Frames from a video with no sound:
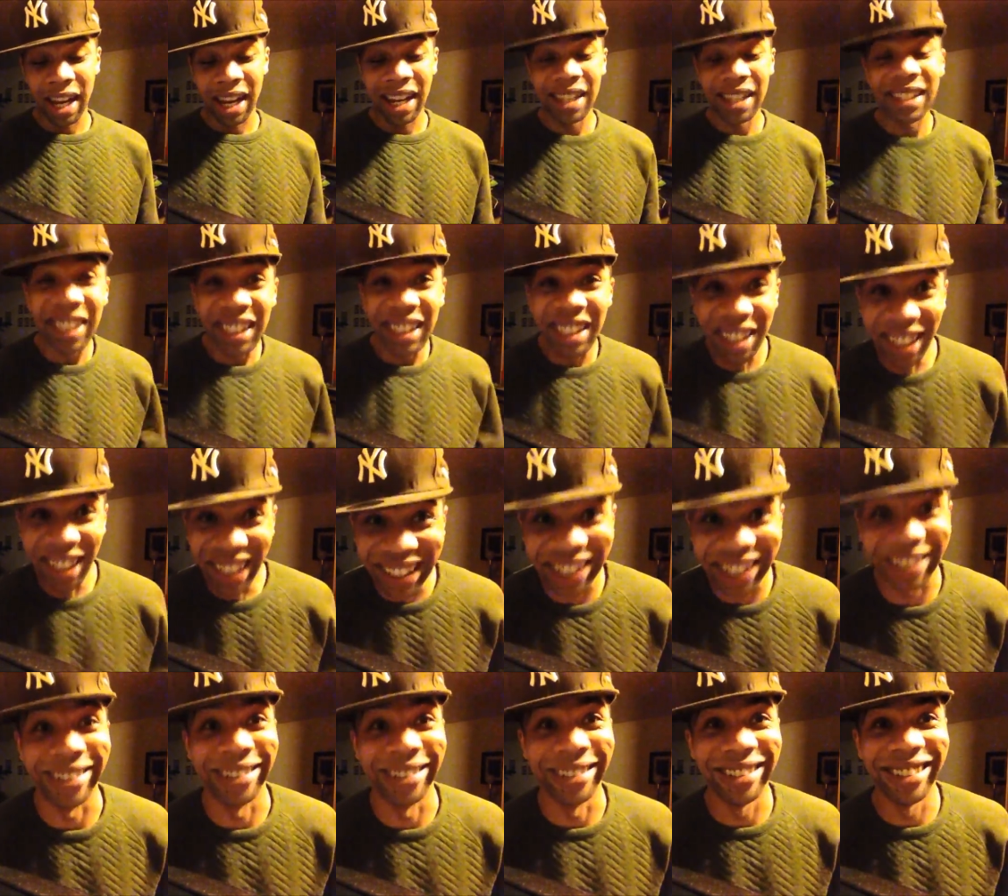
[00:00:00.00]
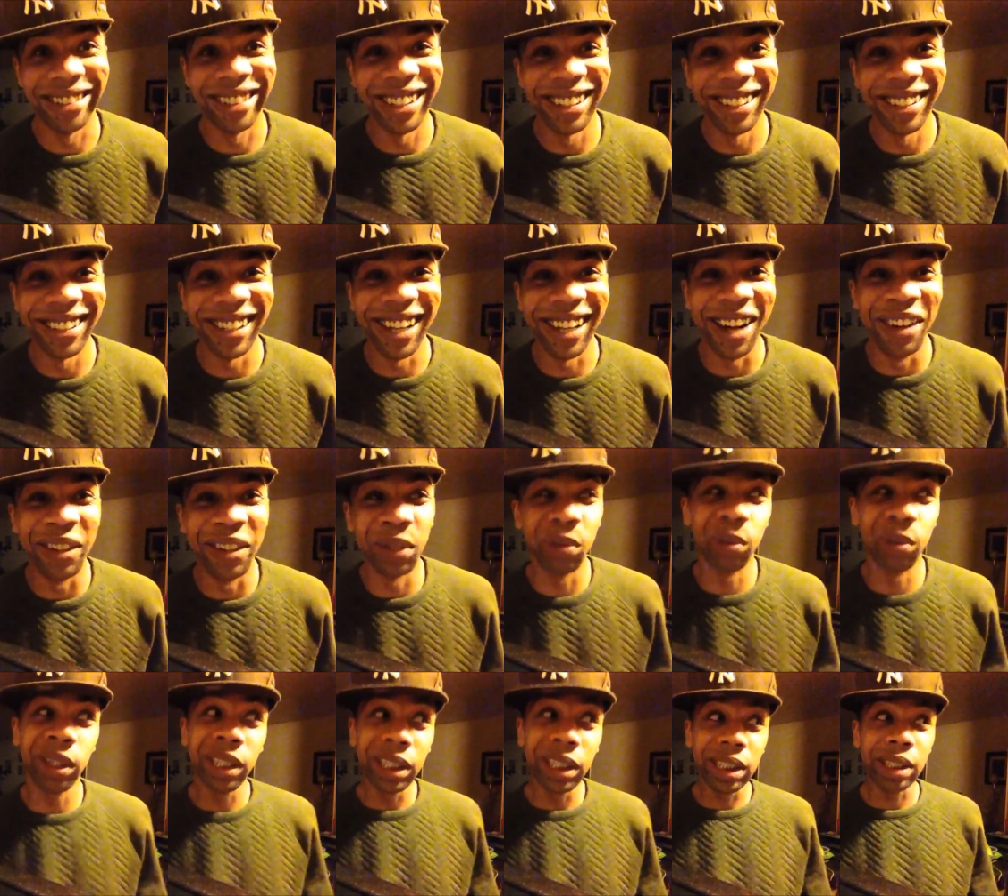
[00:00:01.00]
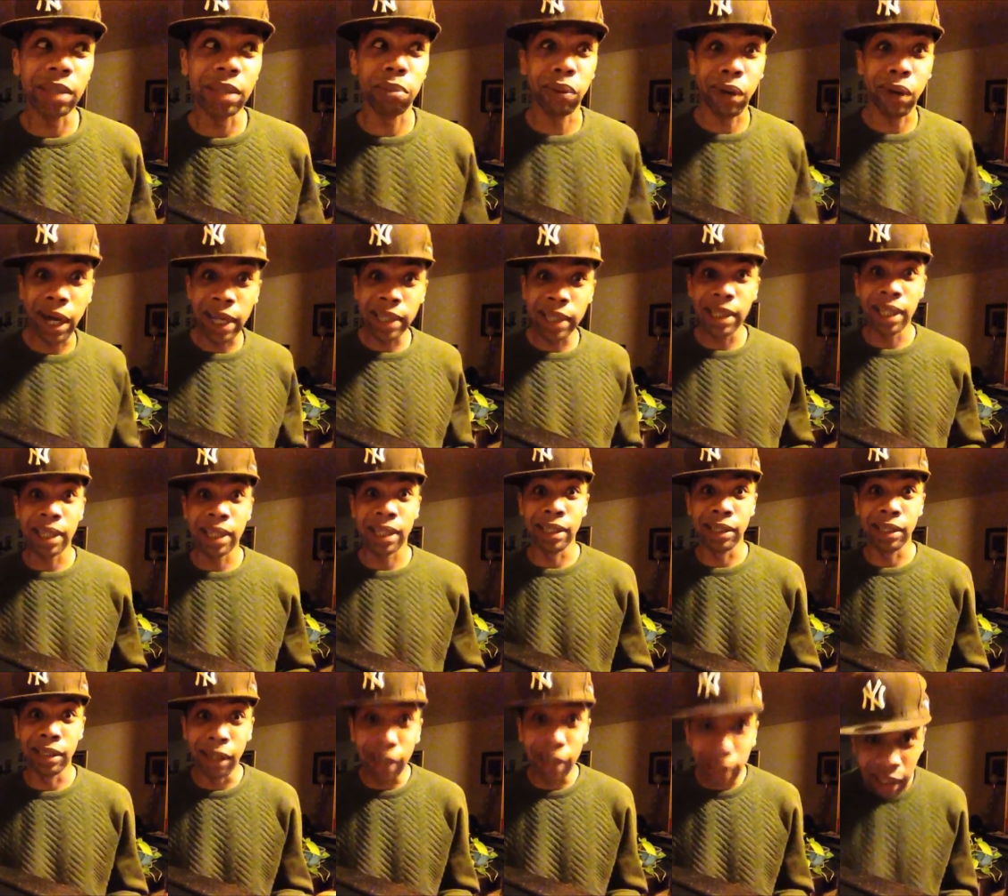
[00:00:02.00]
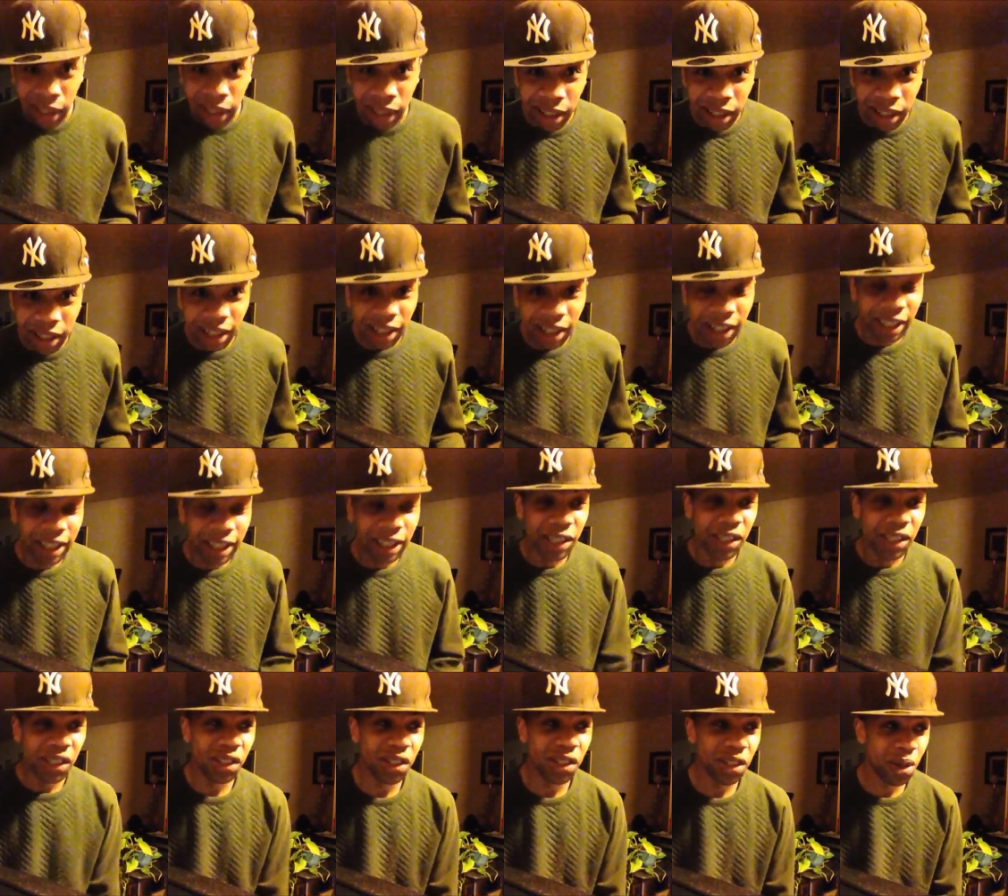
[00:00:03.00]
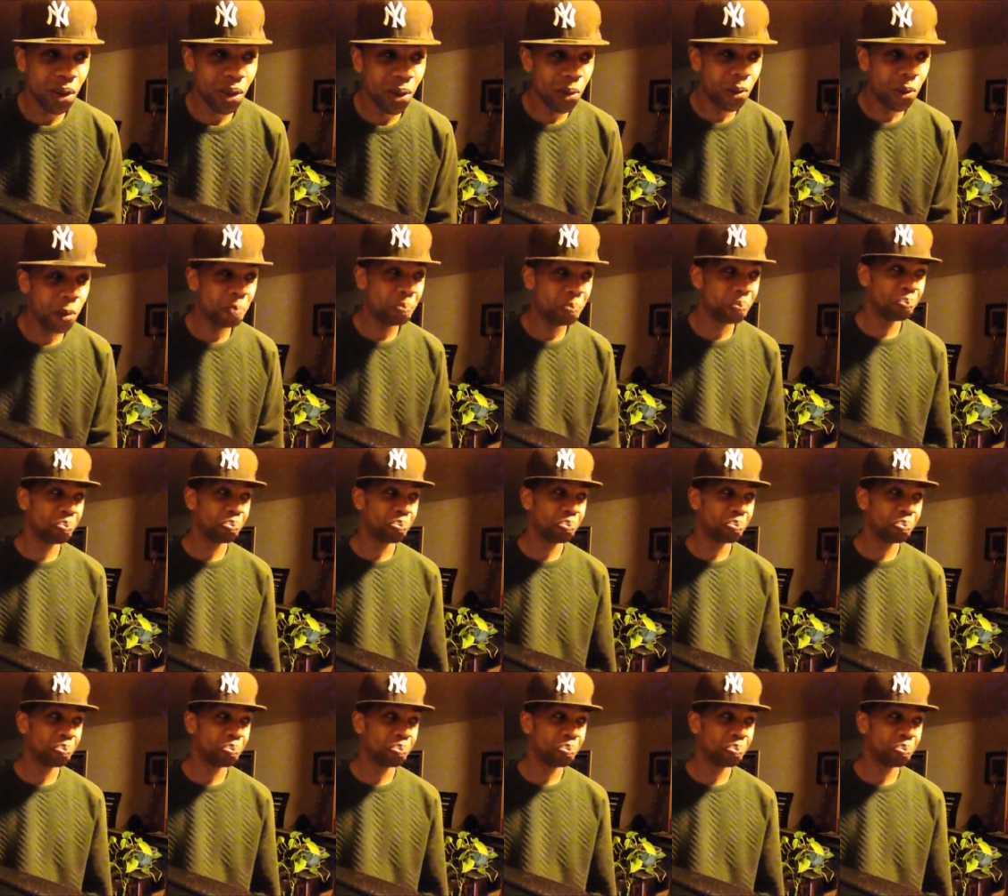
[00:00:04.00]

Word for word: And he took it. I was really surprised that he took it. So,